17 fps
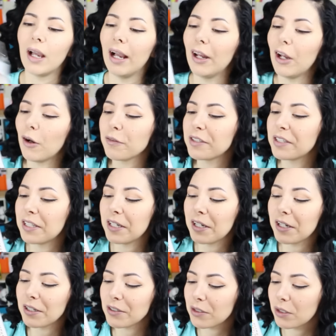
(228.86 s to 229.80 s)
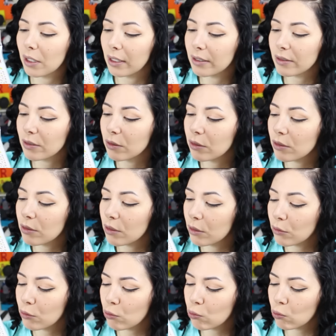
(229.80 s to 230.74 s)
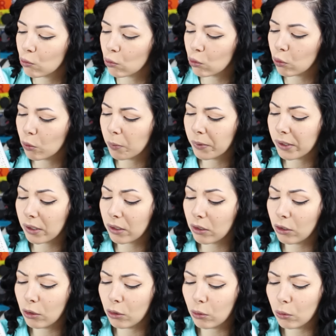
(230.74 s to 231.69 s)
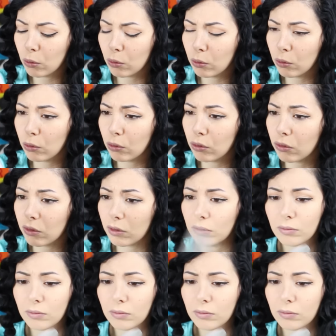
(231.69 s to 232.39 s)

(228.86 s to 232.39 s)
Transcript: I love stickers, guys, and these are super cute.